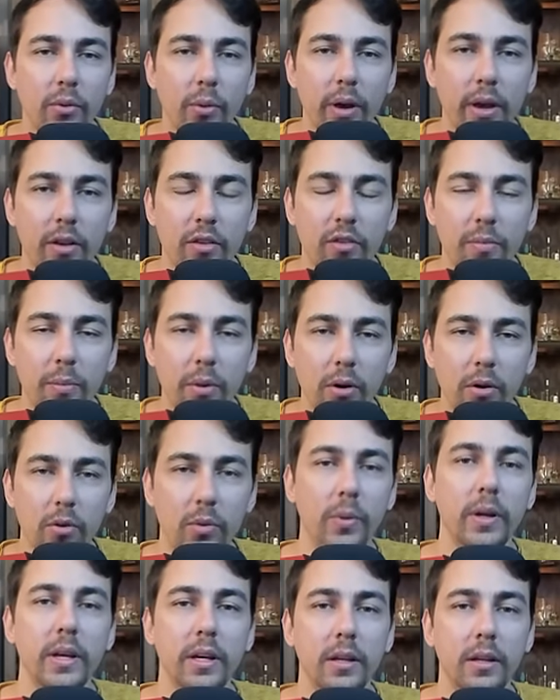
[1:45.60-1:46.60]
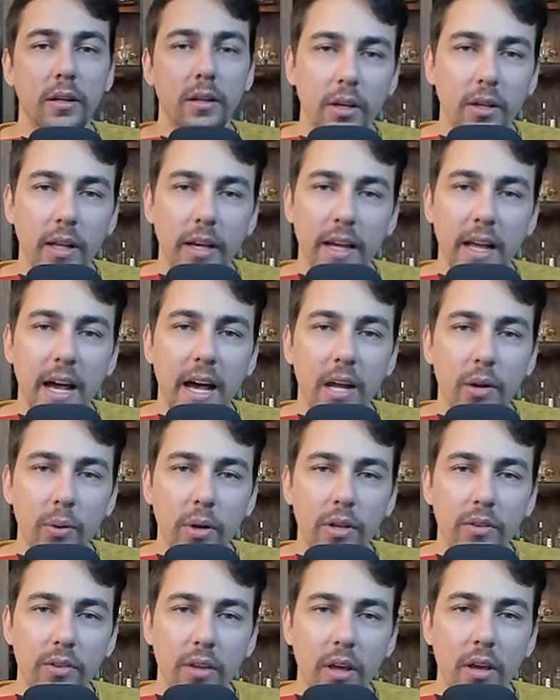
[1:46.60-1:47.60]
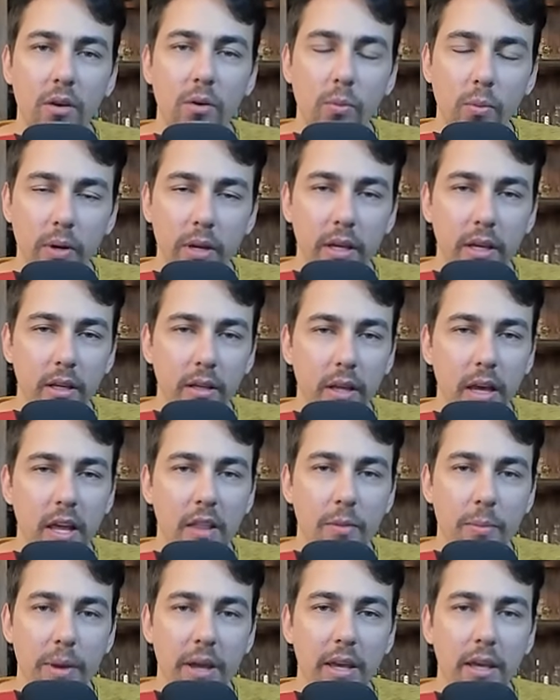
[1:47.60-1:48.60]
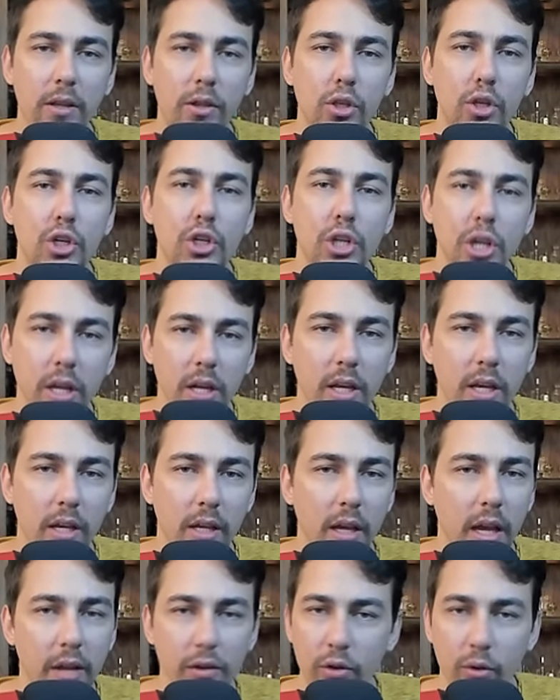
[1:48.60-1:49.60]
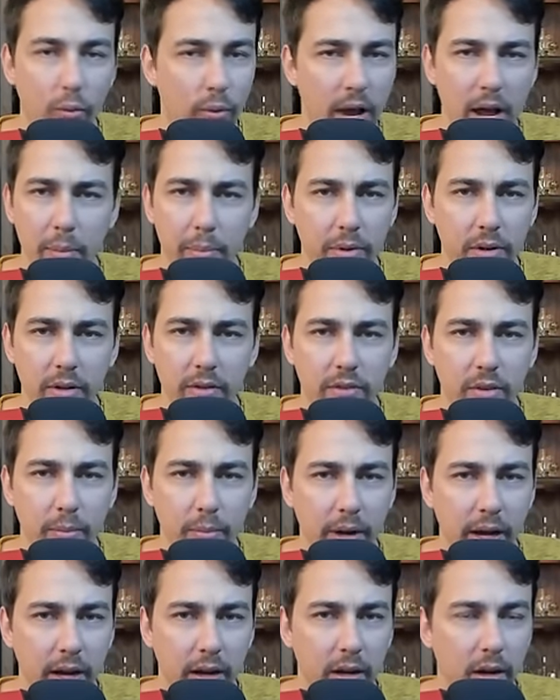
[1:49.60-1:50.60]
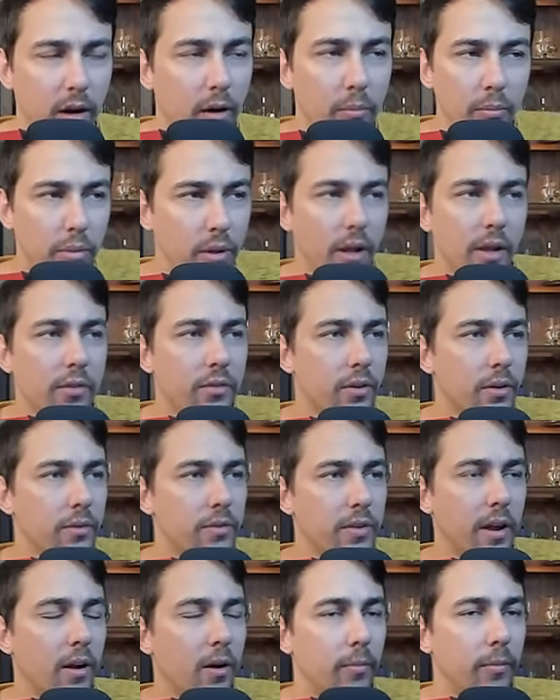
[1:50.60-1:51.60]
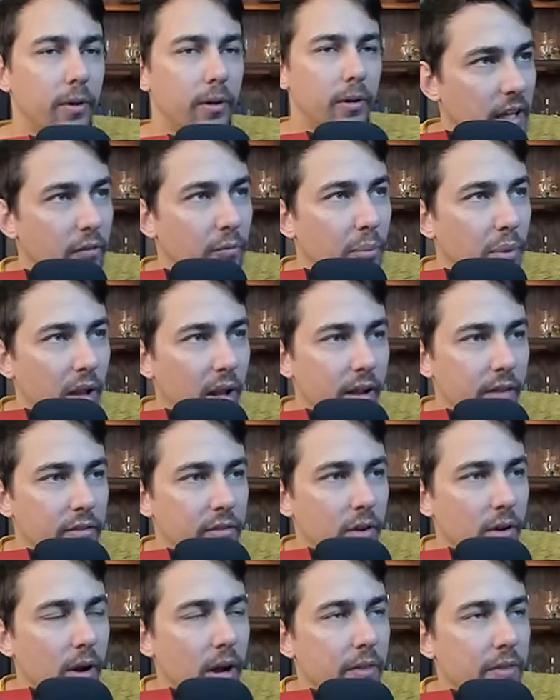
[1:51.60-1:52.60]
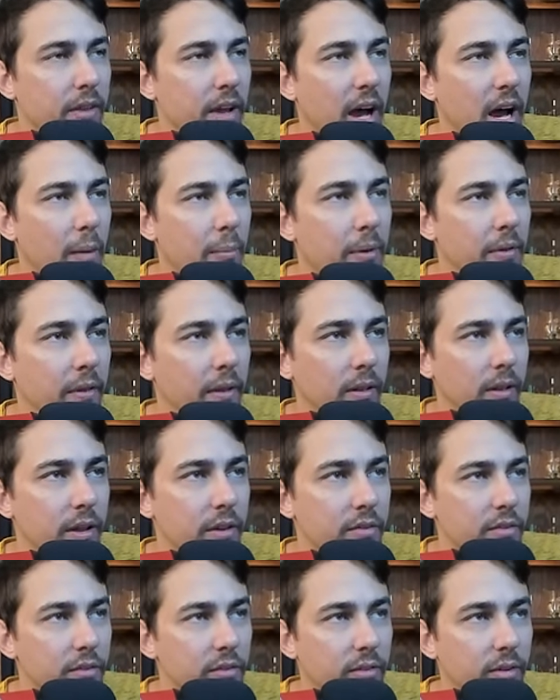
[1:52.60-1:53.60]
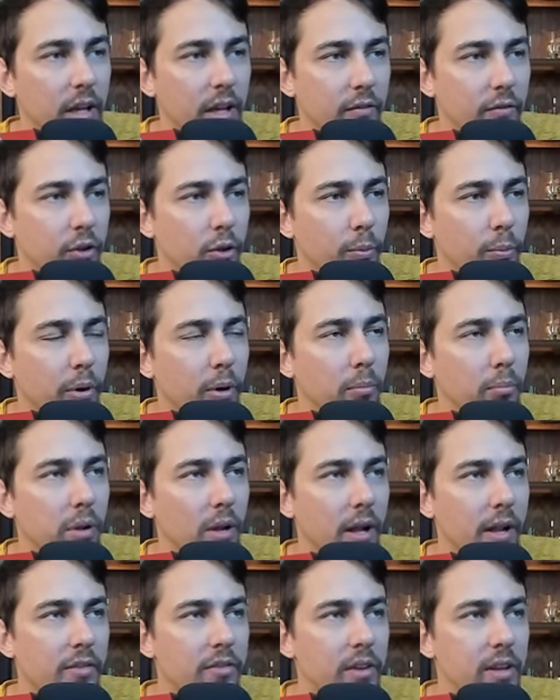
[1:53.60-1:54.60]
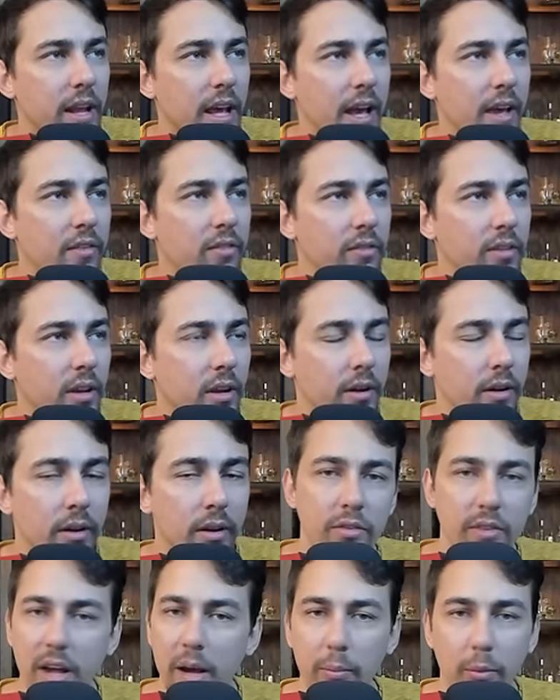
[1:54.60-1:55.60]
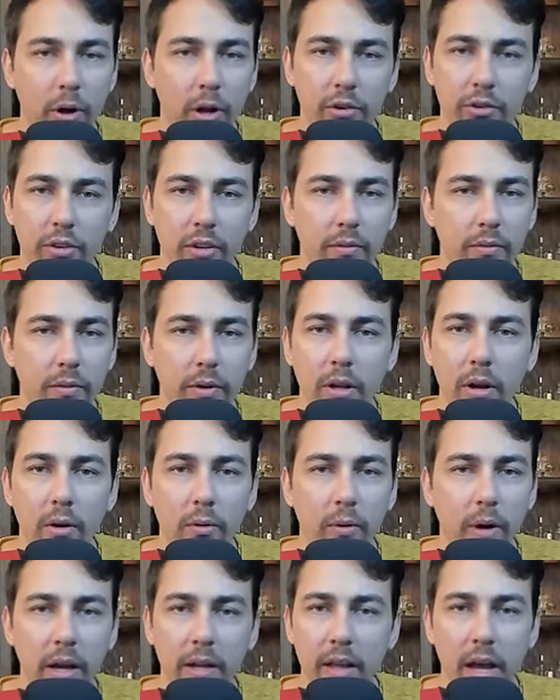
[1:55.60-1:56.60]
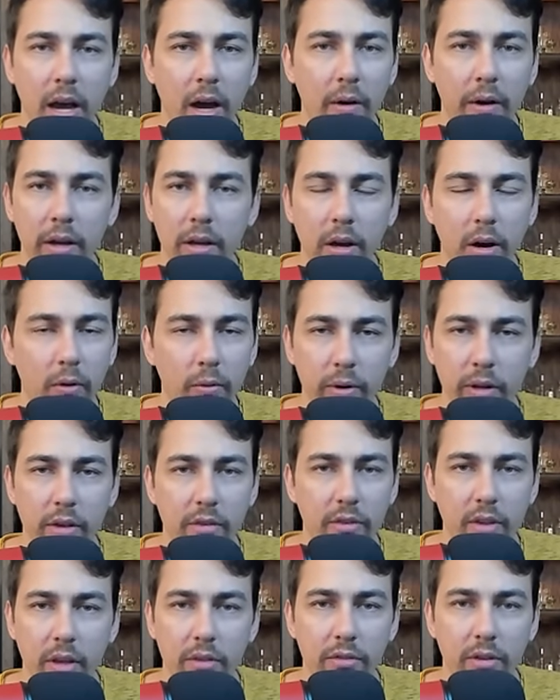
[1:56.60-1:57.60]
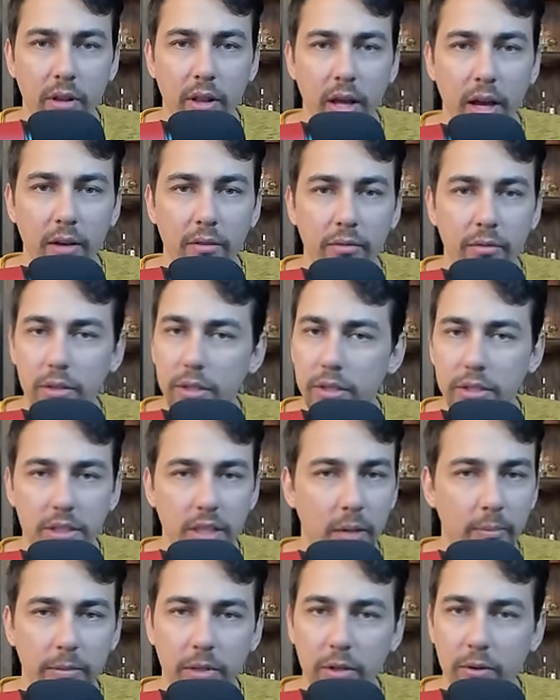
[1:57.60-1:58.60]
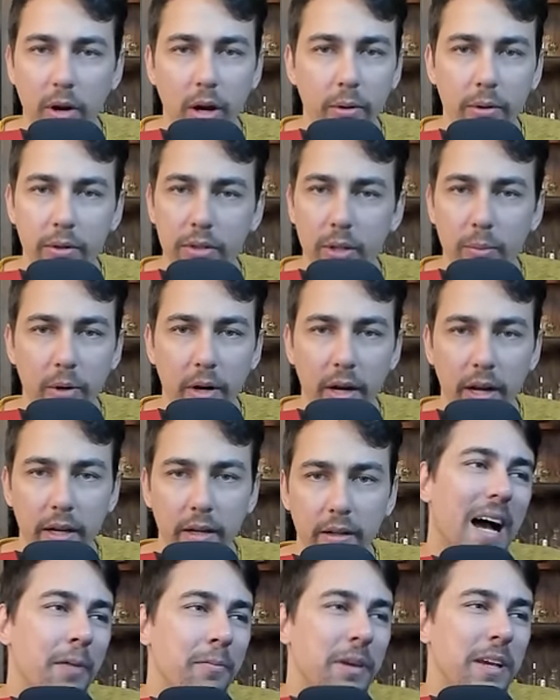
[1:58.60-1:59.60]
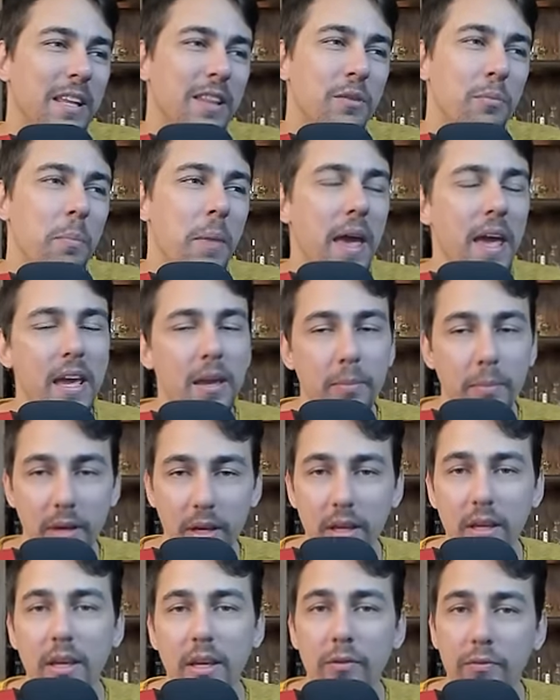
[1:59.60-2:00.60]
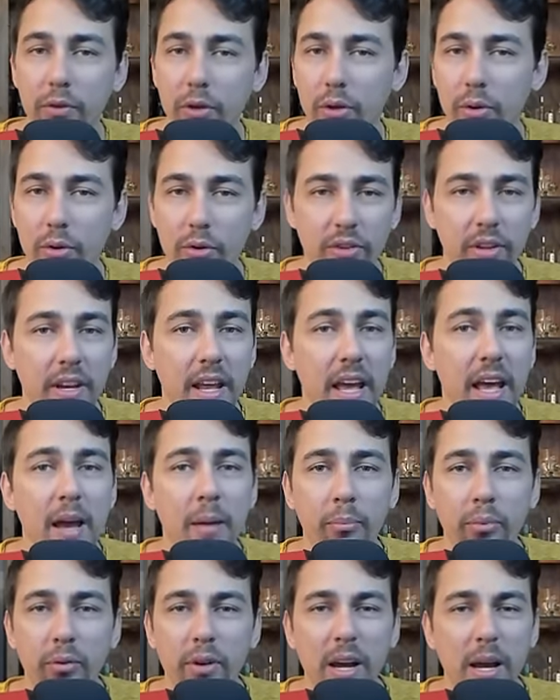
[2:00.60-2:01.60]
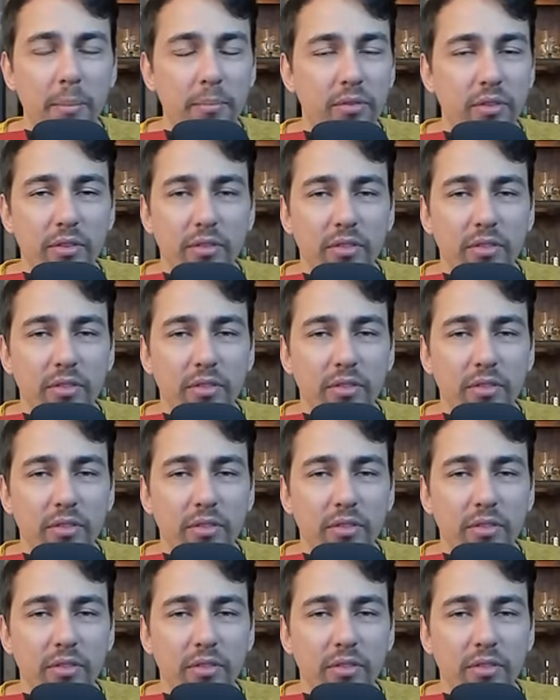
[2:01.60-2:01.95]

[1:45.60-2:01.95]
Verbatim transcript: way to smoke weed. You're like, how do I take weed and make it shitty? And you wrap it in tobacco. Blunts are terrible. If blunts are on top of the list, if you put blunts in S tier, stop watching the video right now and go reassess your life. There's something wrong with your brain. I mean, maybe if you're using hemp wraps or